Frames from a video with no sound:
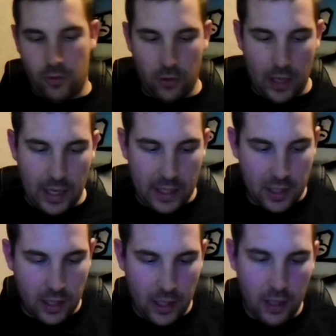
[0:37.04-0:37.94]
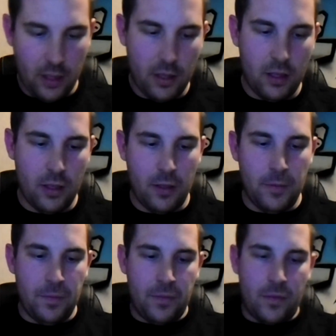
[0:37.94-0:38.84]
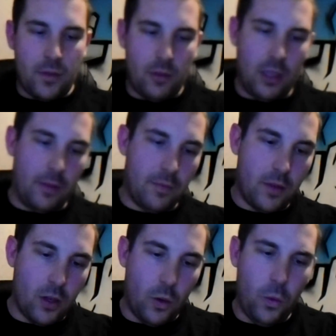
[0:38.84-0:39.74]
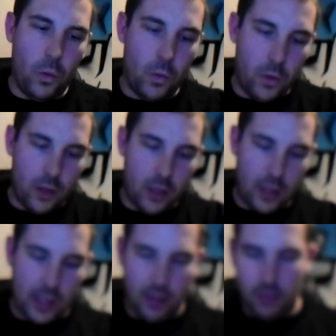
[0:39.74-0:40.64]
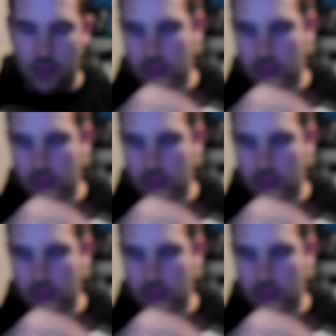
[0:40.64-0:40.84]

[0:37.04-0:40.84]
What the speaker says: grey day today. Alright. Ooh, okay.